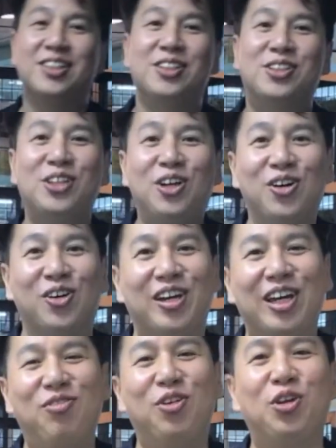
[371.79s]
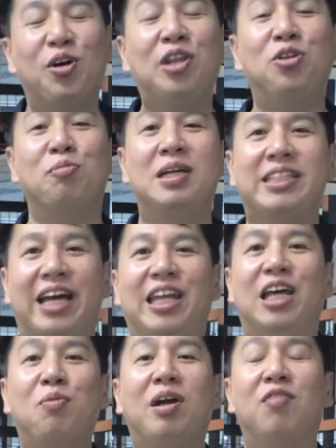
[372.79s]
So if you don't want to miss
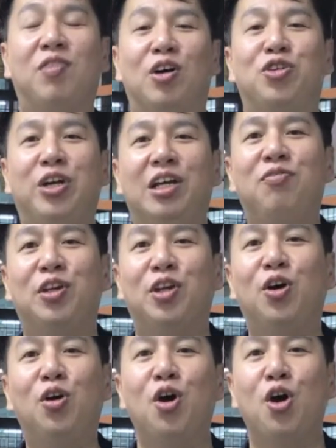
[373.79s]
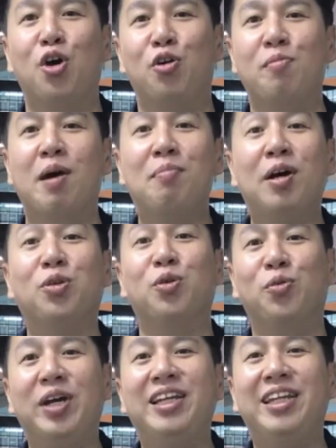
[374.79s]
another one of our trading video, remember to
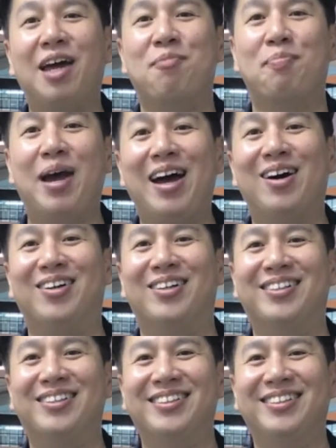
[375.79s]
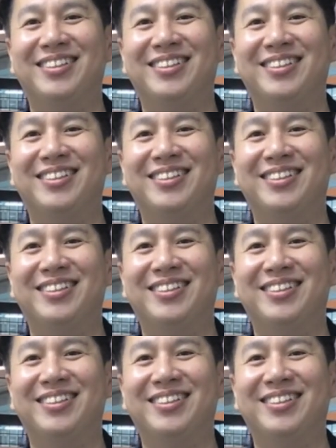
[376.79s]
ring that bell.